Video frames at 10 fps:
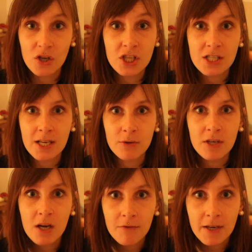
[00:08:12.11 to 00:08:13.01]
Just get
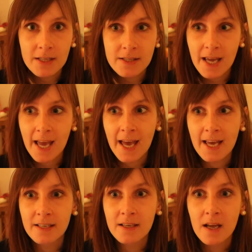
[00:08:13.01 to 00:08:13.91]
rid of it
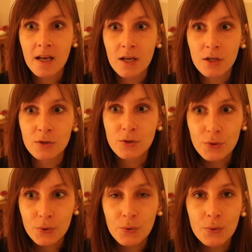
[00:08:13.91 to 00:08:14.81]
and
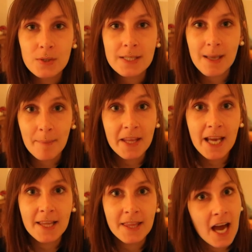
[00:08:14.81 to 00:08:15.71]
do
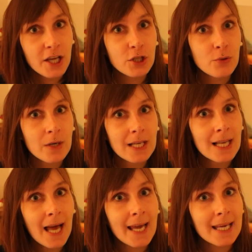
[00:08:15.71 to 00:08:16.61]
something that you really
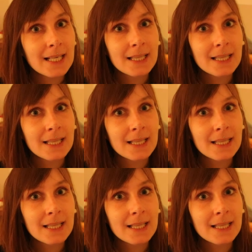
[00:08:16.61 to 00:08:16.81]
like.